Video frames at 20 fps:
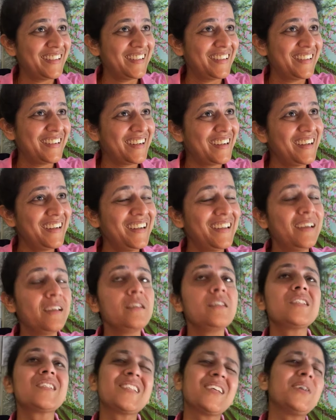right?
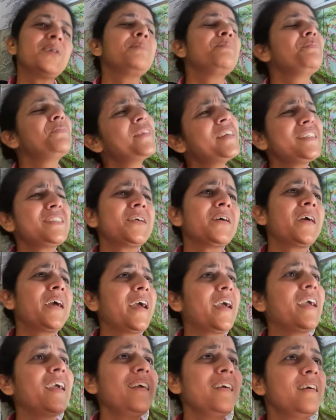So it's
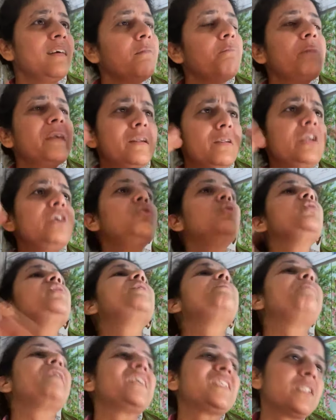okay, but you do the
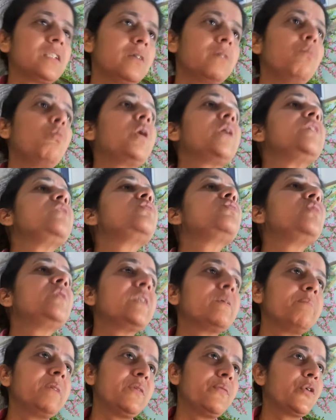best what is
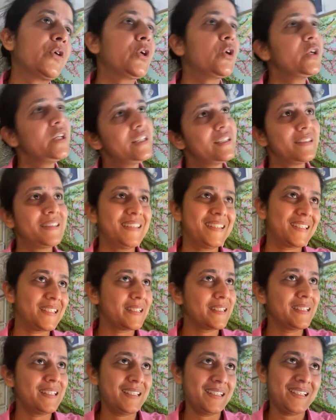suitable for your disease.
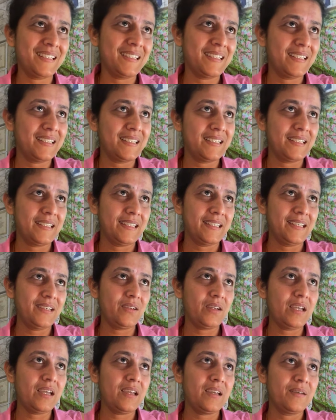
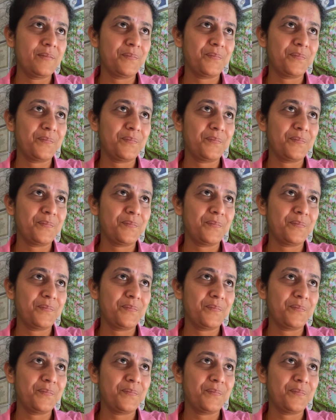Okay.